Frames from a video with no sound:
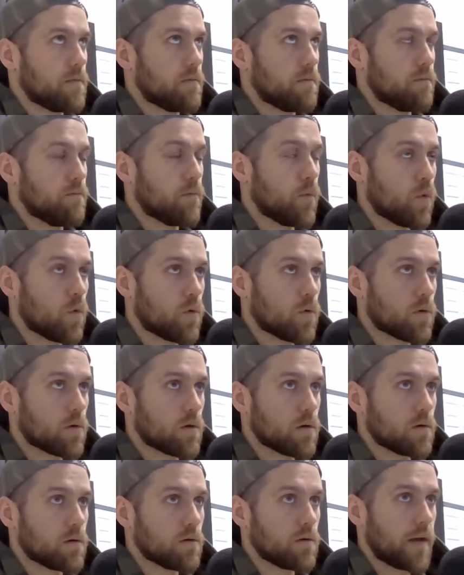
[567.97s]

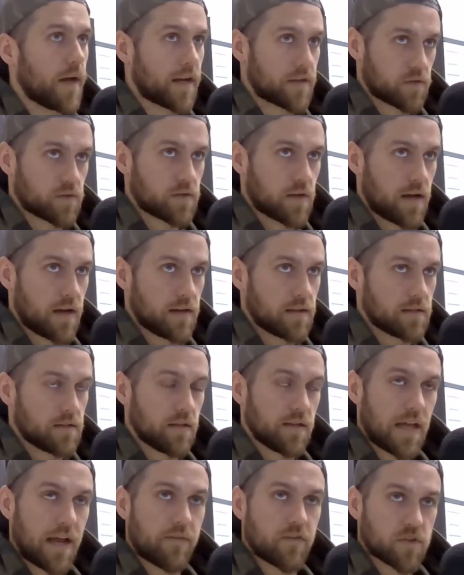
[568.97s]
more exercise
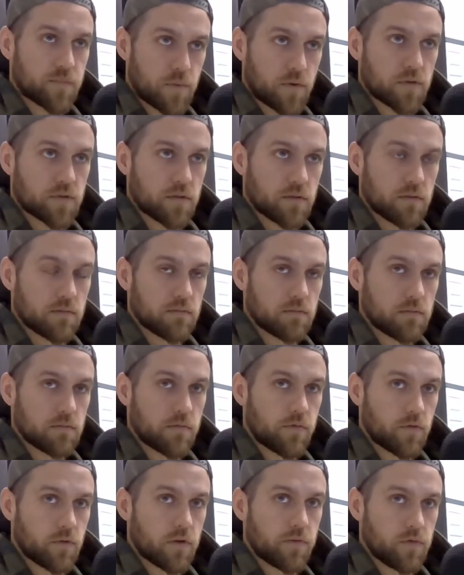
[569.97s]
than the average person
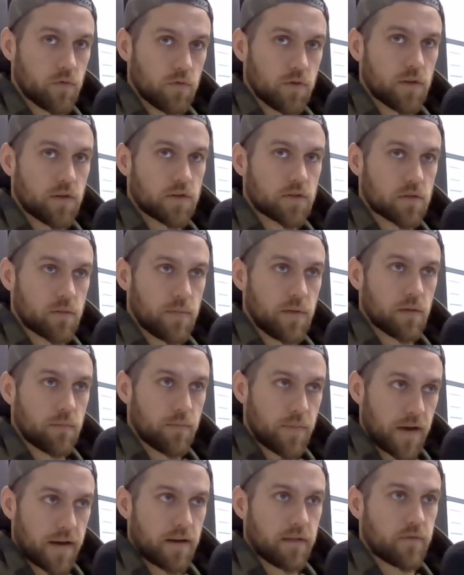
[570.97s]
for a few years to be
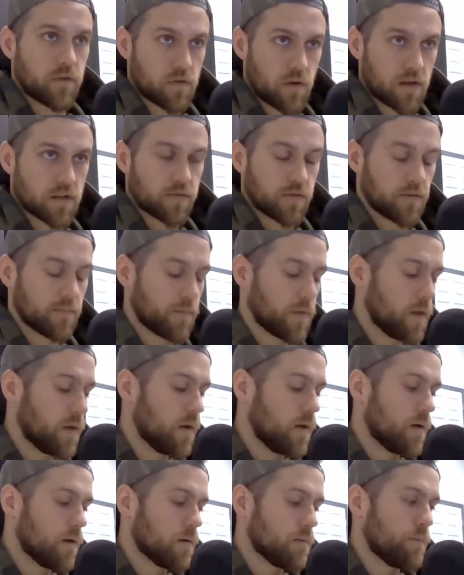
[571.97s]
competitive in CrossFit.
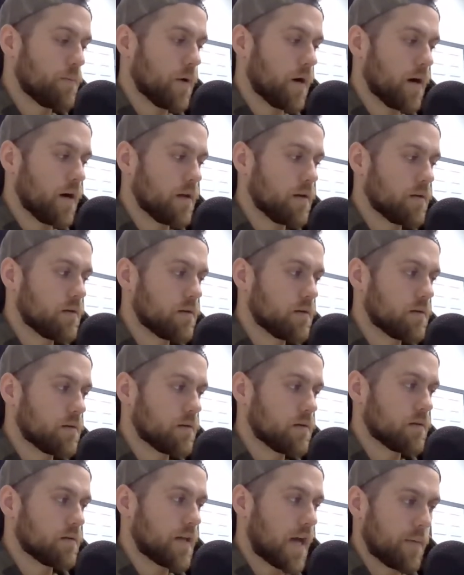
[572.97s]
But
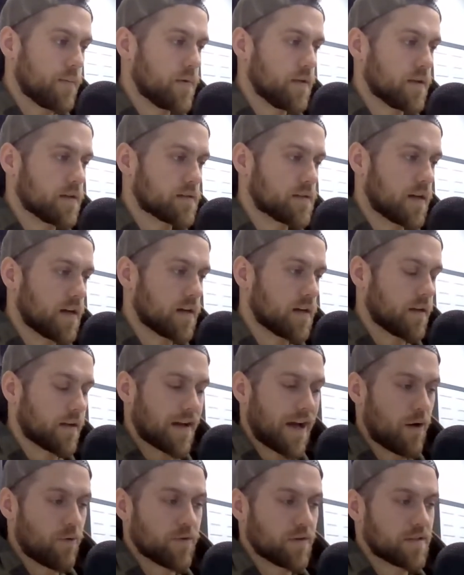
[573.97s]
that being said,
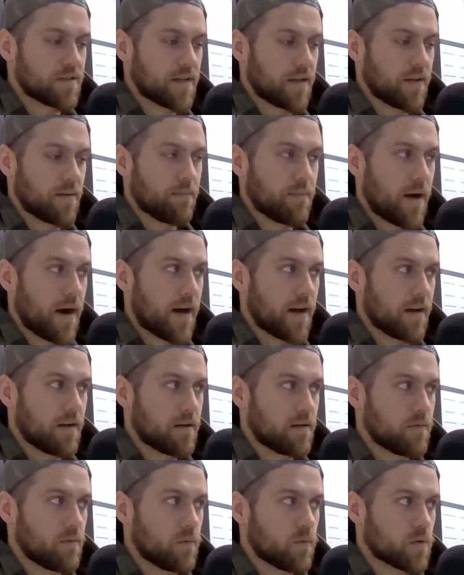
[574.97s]
like I wouldn't say that my
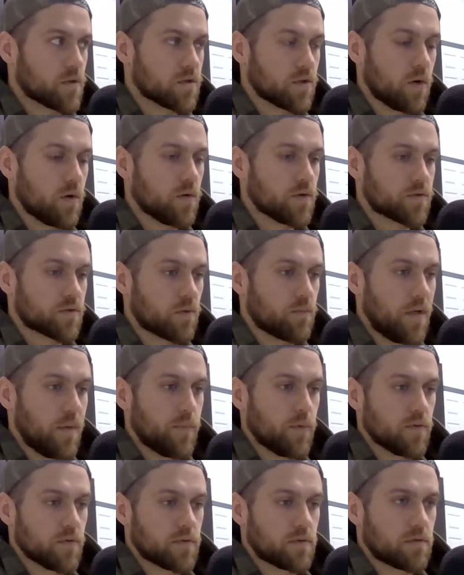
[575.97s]
results are
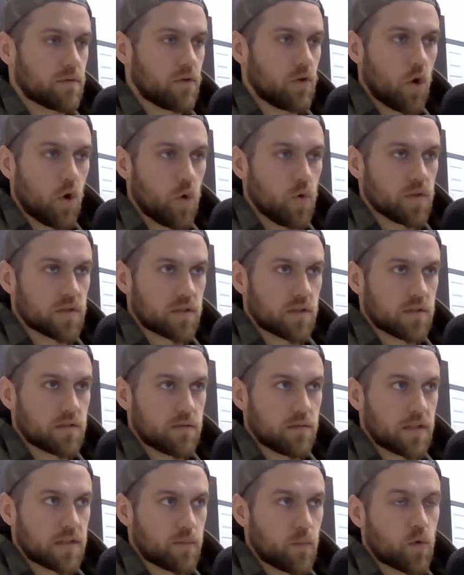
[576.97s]
people's goals
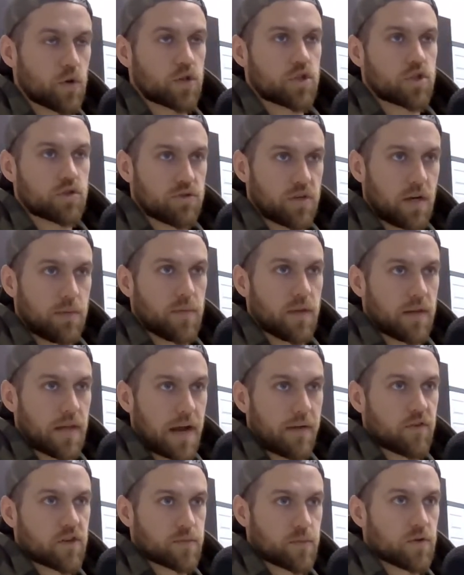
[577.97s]
because it's more extreme than the
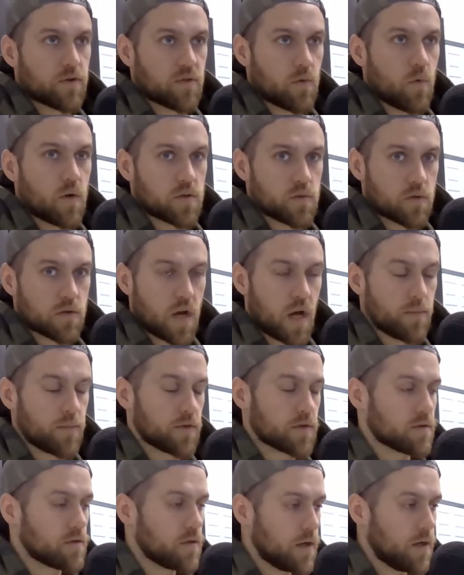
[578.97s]
average person wants to
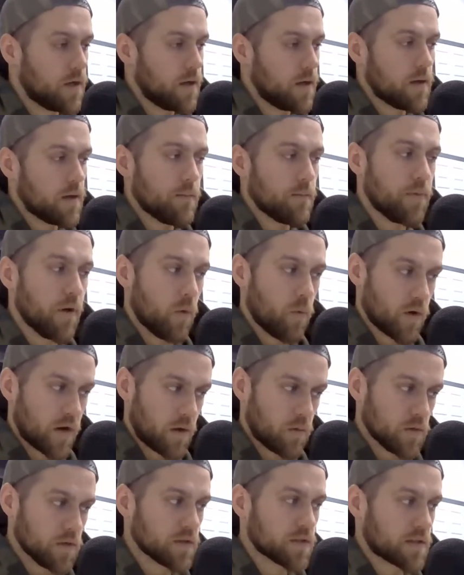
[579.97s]
accomplish. But what
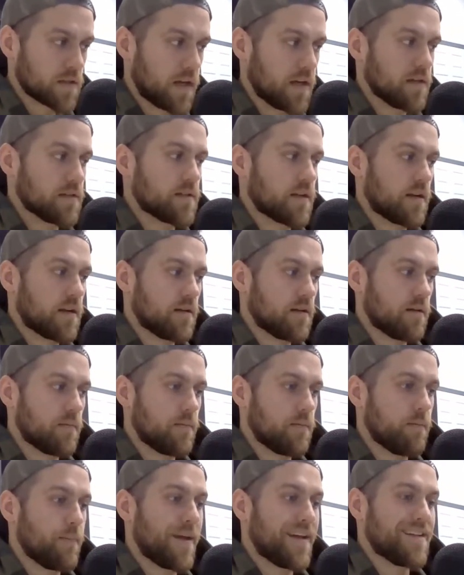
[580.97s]
I will say is that
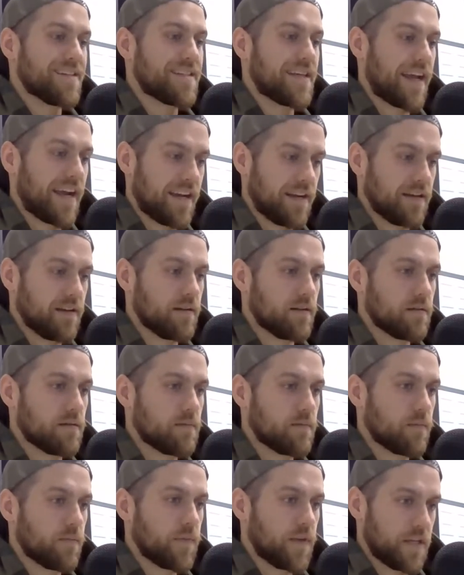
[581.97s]
maintaining
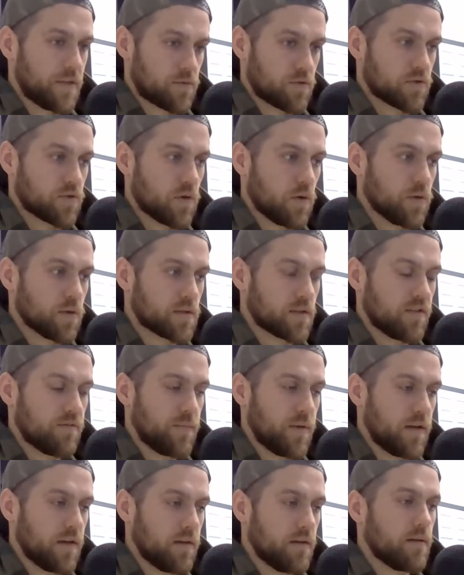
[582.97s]
these results have
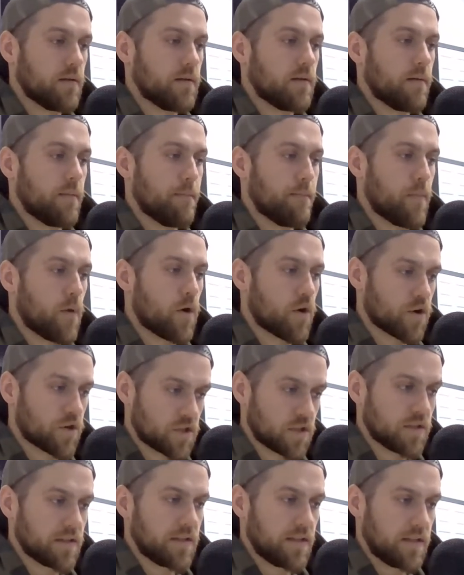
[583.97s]
been
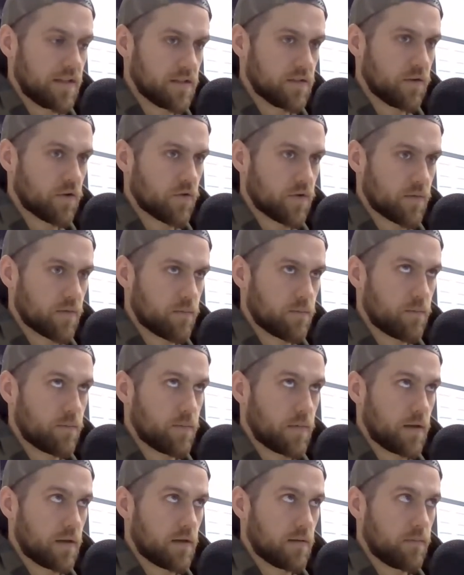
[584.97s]
marginally easier than
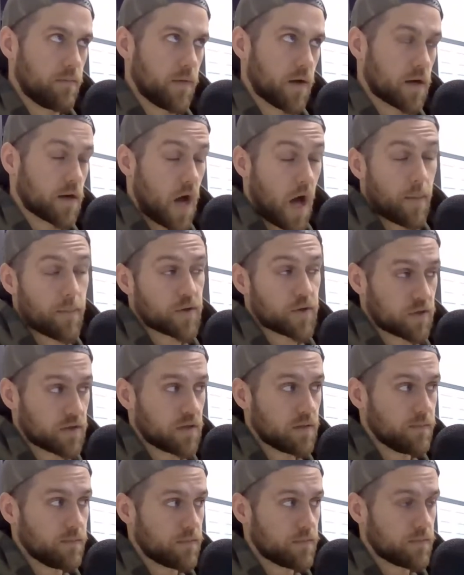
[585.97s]
accomplishing
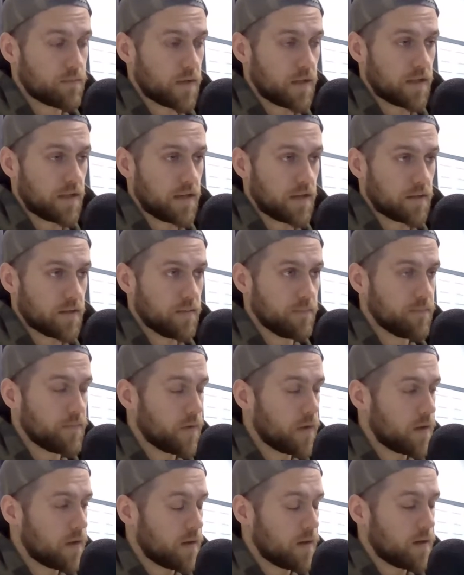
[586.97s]
them and getting them,
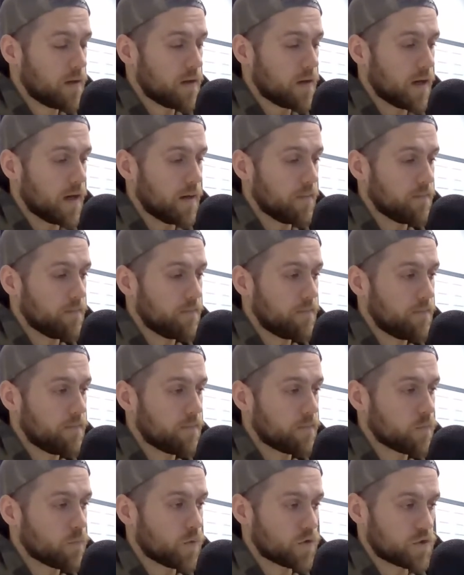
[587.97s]

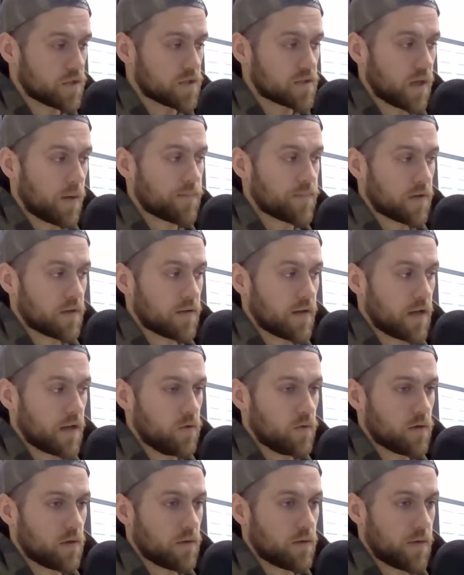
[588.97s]
which is something that
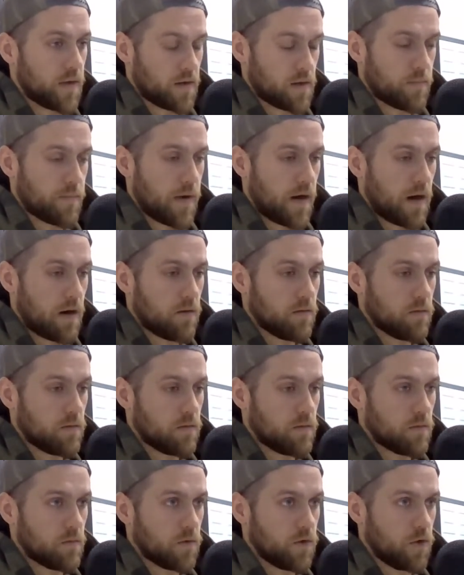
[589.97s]
you can think about
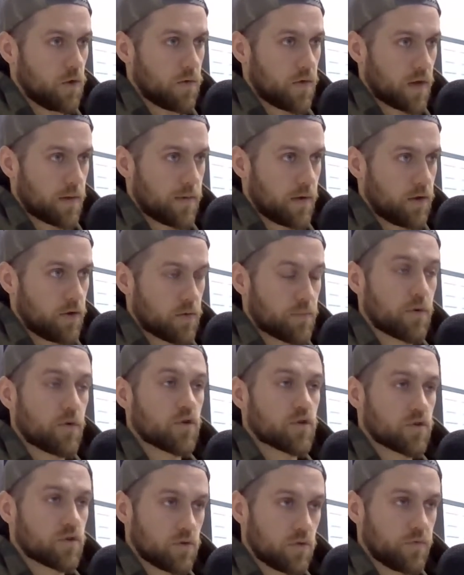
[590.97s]
when you think about your
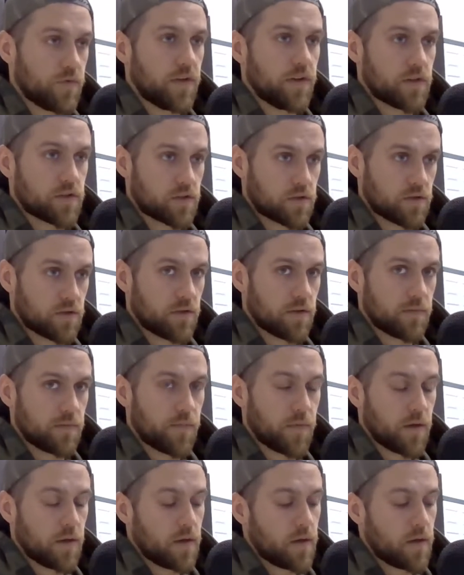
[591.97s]
personal fitness journey.